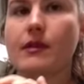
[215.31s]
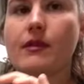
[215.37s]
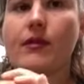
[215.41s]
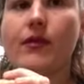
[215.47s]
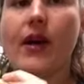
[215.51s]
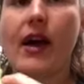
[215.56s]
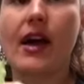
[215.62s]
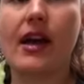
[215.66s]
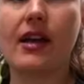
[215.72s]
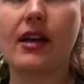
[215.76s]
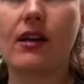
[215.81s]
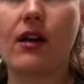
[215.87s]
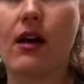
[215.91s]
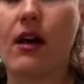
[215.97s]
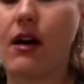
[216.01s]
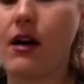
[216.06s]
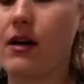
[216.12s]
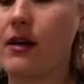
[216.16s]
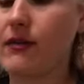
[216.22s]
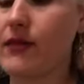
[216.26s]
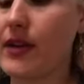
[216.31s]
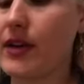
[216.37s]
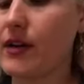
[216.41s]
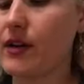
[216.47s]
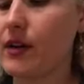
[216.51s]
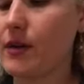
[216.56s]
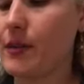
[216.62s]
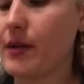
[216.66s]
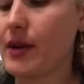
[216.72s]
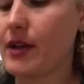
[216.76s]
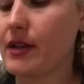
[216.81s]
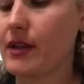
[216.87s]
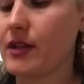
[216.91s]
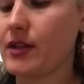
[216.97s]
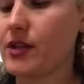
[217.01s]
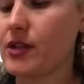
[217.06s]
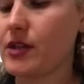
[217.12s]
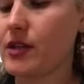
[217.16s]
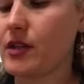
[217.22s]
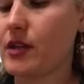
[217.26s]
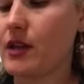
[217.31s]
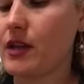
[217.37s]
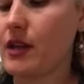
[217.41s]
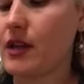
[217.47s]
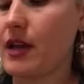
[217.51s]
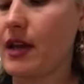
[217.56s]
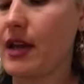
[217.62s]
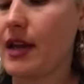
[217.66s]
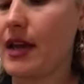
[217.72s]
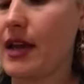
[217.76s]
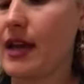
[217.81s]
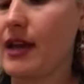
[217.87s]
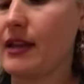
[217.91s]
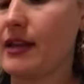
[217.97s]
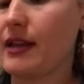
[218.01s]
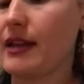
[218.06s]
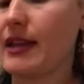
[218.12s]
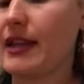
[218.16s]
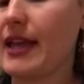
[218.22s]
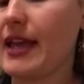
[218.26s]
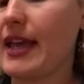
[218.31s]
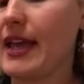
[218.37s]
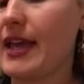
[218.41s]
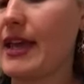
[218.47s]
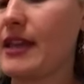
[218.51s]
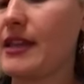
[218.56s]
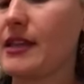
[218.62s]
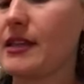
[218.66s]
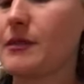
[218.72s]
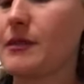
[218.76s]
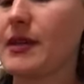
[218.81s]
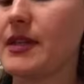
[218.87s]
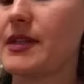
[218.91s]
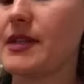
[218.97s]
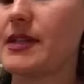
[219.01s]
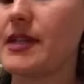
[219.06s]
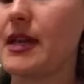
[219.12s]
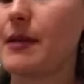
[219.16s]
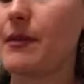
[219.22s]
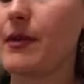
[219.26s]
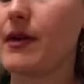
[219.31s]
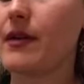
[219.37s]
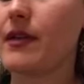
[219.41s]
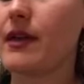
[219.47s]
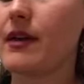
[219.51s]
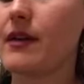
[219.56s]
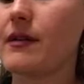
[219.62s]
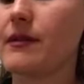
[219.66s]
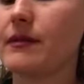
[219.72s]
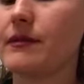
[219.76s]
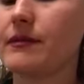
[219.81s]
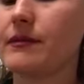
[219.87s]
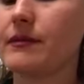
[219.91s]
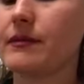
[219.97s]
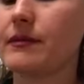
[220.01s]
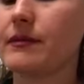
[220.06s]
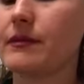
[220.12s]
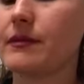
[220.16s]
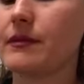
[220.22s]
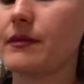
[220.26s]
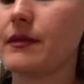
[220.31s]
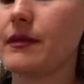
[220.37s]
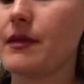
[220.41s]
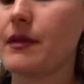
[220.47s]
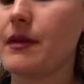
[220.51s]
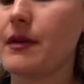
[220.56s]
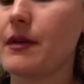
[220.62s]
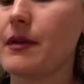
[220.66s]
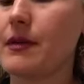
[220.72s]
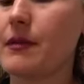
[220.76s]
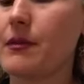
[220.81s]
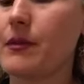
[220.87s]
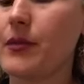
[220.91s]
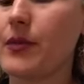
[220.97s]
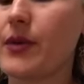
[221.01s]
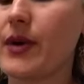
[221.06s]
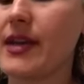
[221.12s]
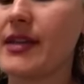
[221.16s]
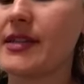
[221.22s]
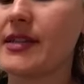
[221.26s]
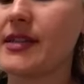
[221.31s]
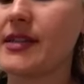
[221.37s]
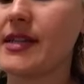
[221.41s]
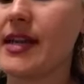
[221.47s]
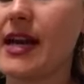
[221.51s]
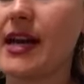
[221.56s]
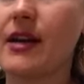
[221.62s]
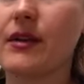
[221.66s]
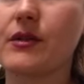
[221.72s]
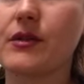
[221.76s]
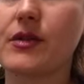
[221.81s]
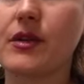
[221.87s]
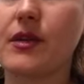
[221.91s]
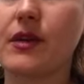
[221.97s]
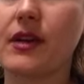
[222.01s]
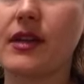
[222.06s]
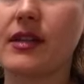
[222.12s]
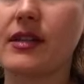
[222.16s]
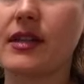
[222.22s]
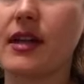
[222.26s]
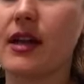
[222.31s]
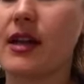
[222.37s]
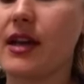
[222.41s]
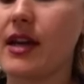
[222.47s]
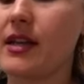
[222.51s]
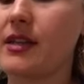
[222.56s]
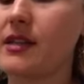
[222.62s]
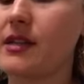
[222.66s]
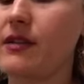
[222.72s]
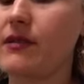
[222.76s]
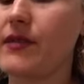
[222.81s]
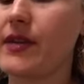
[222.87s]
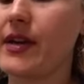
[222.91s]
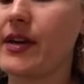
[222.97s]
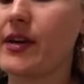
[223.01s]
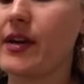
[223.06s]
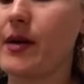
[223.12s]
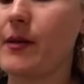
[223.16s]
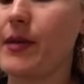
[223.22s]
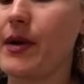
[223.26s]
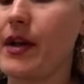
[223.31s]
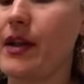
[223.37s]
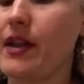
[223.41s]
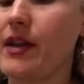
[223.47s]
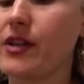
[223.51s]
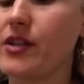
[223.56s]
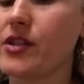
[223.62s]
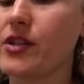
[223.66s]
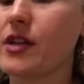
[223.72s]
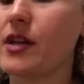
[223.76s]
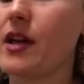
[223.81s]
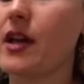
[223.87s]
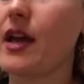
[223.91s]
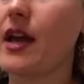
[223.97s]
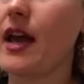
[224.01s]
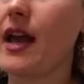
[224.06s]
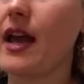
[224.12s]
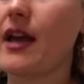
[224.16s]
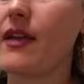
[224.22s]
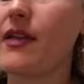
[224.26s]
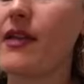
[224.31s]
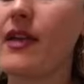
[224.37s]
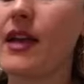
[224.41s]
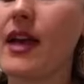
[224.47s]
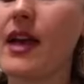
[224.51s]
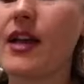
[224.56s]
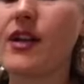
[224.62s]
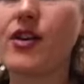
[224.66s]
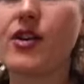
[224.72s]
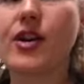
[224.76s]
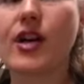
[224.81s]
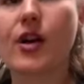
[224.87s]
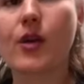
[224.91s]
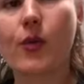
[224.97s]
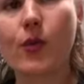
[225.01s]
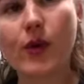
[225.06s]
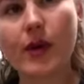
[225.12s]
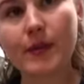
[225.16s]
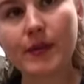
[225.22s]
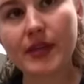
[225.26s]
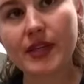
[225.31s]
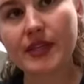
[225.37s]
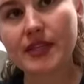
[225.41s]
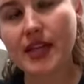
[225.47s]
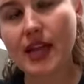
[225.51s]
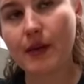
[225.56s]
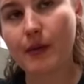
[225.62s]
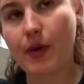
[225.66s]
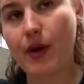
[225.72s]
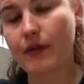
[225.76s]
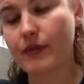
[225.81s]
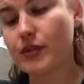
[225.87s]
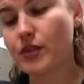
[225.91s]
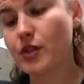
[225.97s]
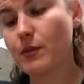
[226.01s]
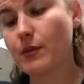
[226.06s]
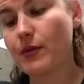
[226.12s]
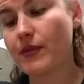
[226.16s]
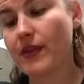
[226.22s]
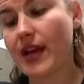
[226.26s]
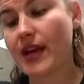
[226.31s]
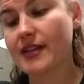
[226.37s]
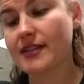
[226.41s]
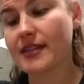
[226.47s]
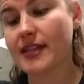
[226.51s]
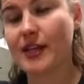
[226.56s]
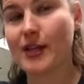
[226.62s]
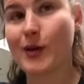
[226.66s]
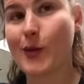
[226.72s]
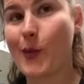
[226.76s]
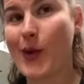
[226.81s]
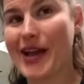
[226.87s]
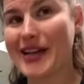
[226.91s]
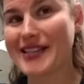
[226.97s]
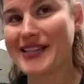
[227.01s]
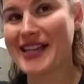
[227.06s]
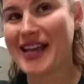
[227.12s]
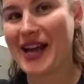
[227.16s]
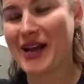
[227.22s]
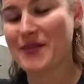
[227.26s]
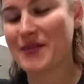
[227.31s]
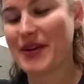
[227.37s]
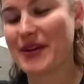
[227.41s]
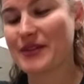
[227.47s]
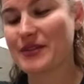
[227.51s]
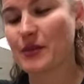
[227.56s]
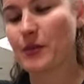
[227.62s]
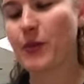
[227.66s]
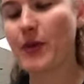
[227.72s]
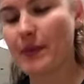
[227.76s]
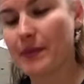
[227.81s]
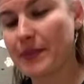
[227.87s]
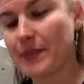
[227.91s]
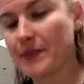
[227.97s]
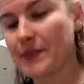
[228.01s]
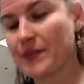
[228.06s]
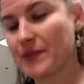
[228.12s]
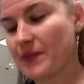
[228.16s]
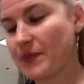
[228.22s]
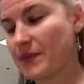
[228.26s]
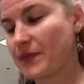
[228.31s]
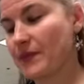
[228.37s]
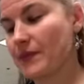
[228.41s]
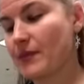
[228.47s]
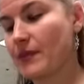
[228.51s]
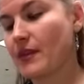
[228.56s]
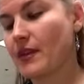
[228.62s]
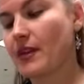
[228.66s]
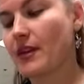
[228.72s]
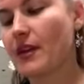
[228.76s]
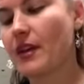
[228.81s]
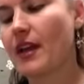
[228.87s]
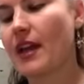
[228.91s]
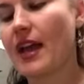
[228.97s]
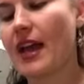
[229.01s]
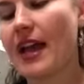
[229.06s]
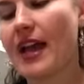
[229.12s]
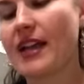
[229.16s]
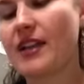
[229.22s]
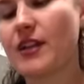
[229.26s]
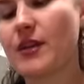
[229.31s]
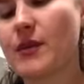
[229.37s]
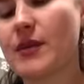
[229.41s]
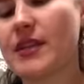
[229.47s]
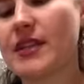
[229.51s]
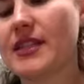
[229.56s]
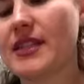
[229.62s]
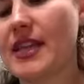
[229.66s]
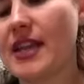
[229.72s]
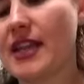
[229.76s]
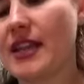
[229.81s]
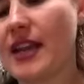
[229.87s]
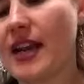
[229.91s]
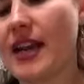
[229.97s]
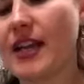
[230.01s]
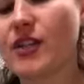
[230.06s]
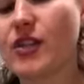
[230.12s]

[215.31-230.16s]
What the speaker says: find our fingernail polish, and lay this piece of tape on there. Press it down so that it's against the fingernail polish. And then you're going to rip this tape off super fast like you're waxing eyebrows. Whip! And you can see that I